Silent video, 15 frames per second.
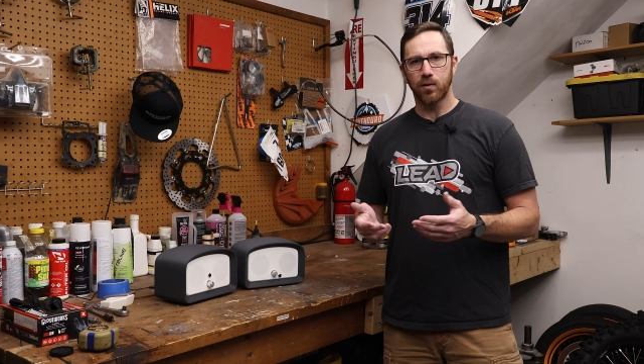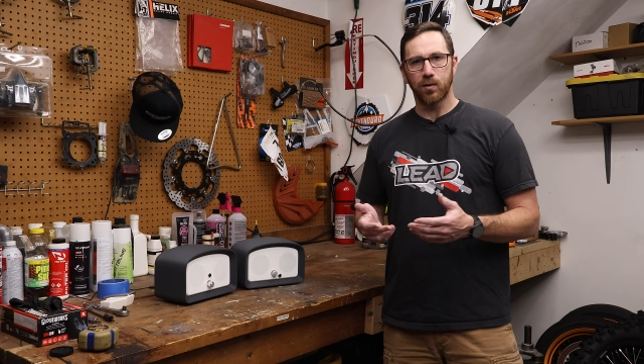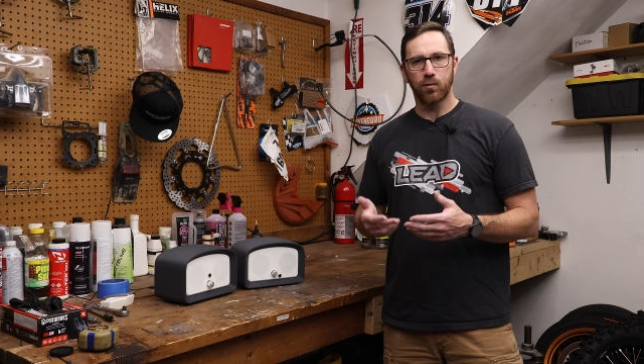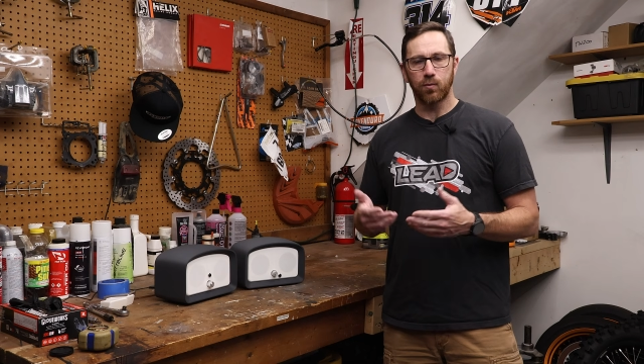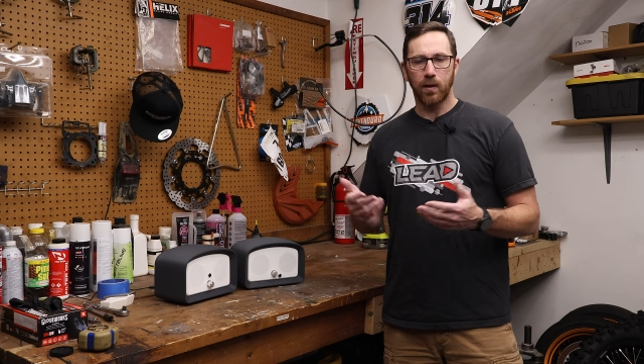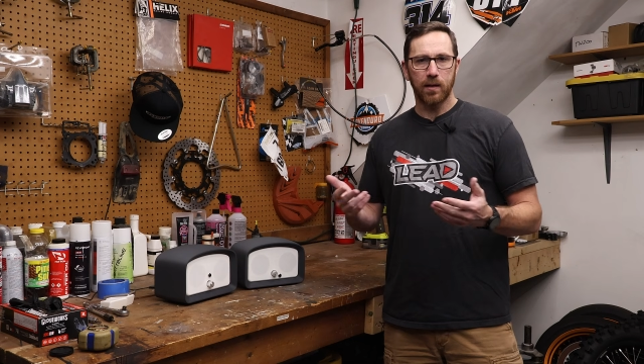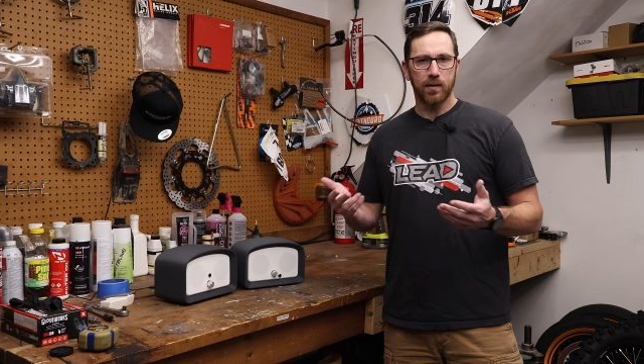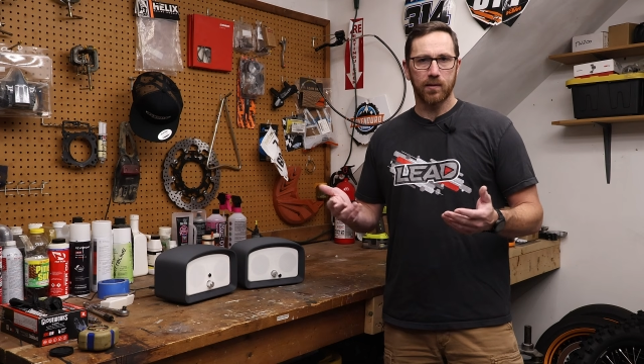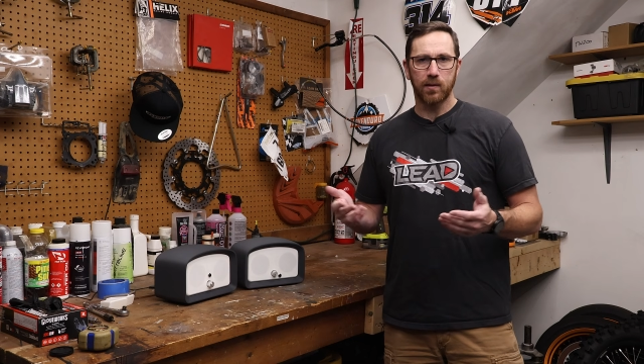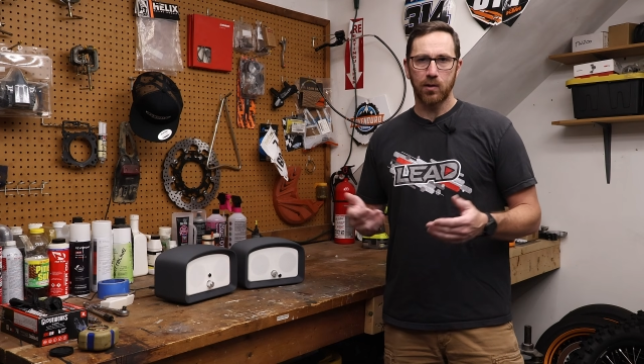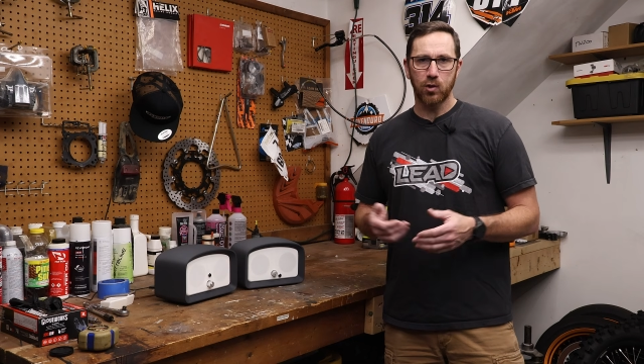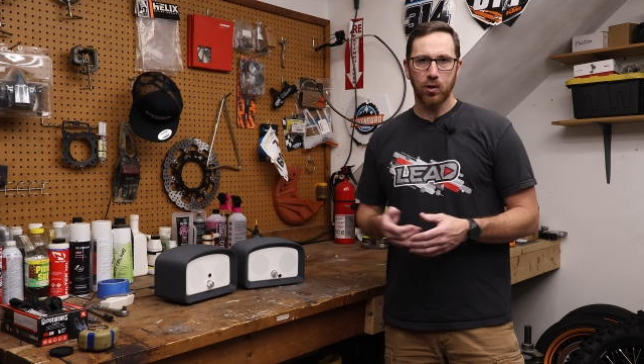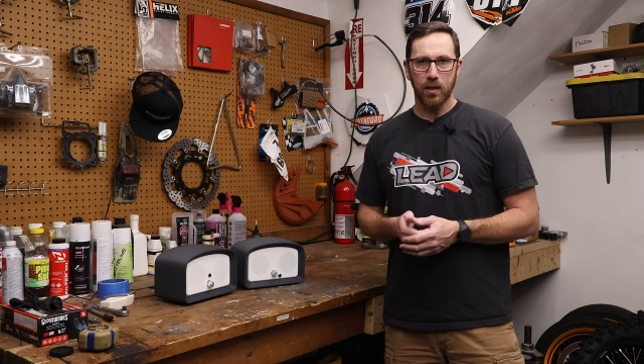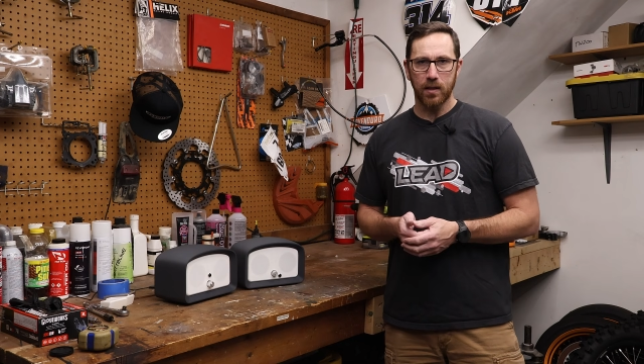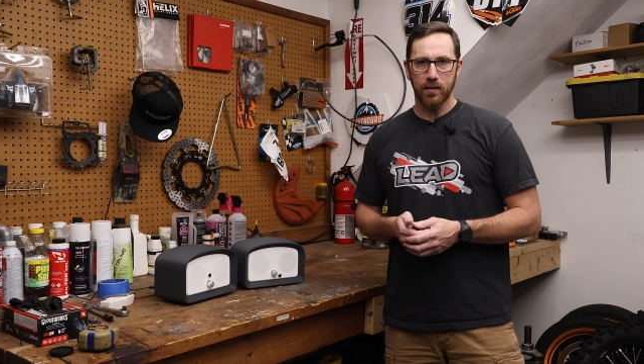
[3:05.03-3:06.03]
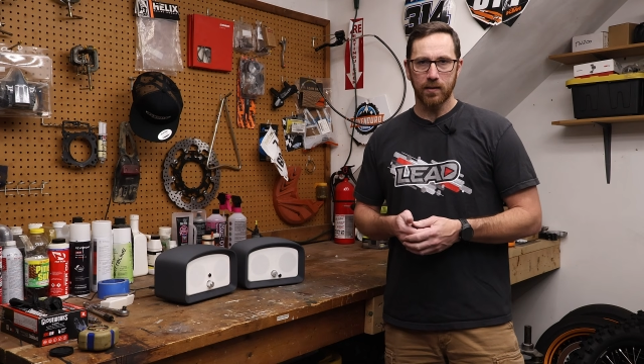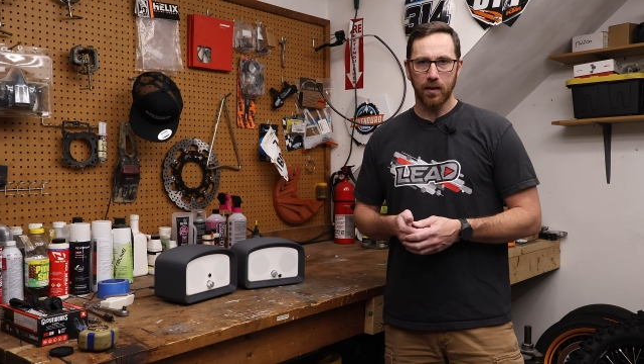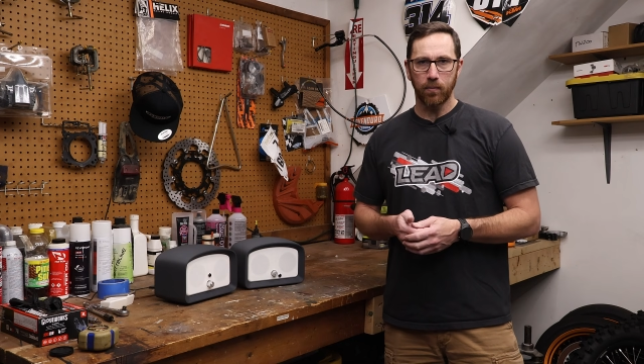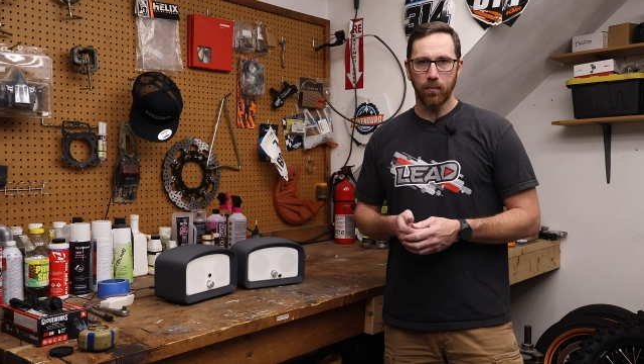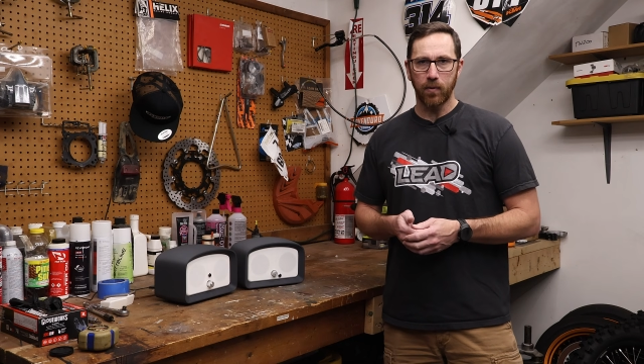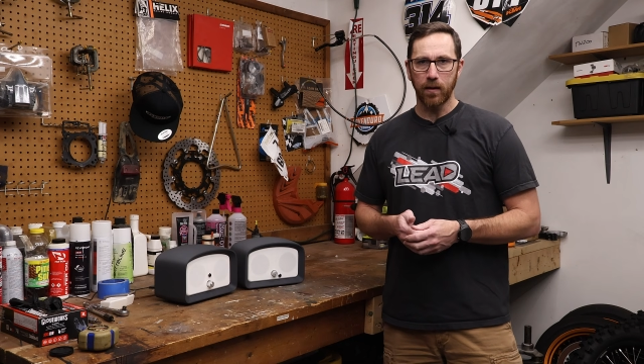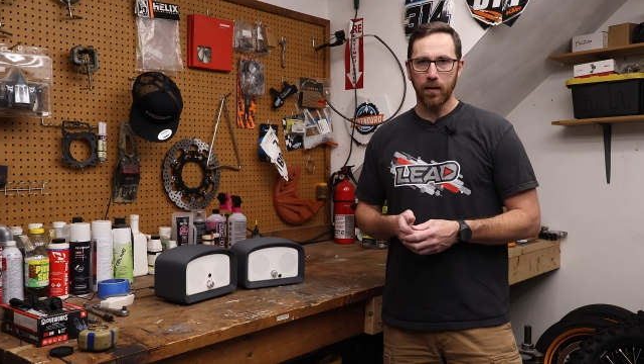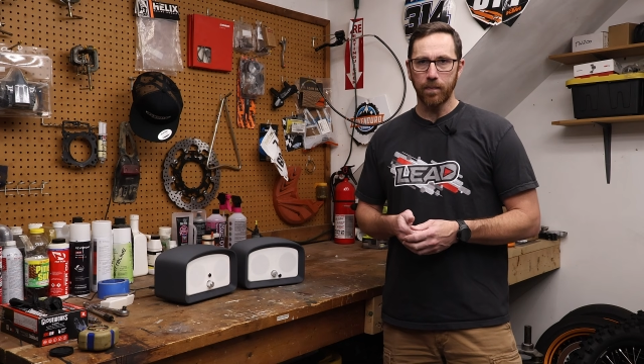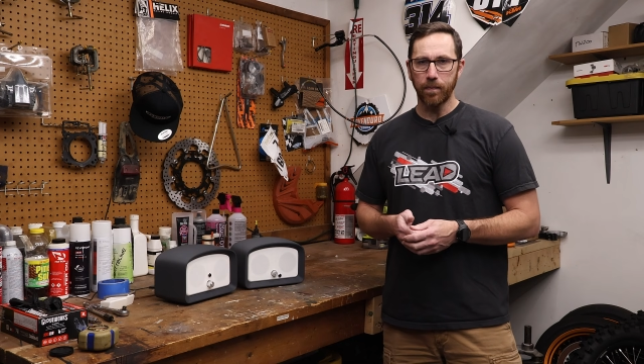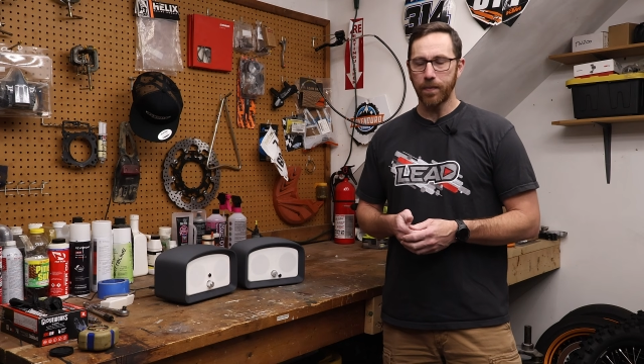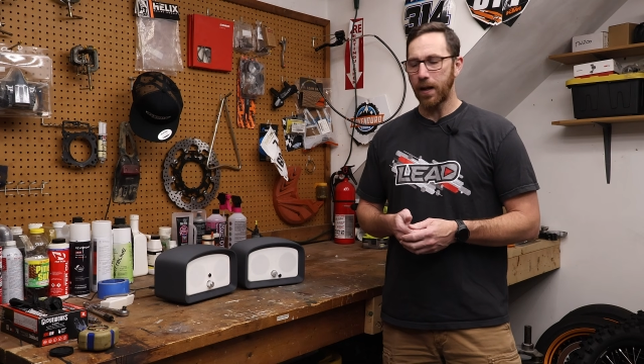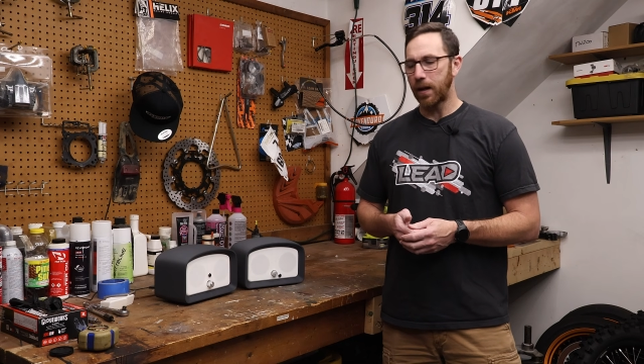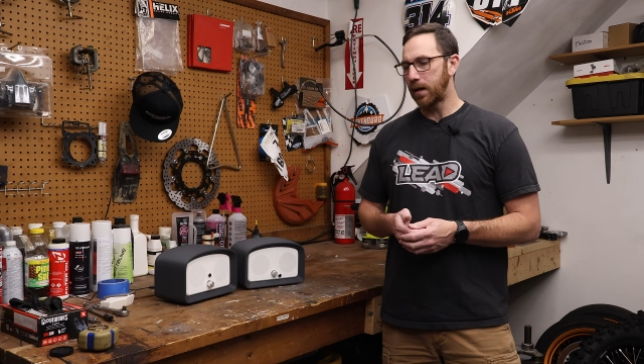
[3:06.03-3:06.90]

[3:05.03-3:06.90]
to create essentially the same thing,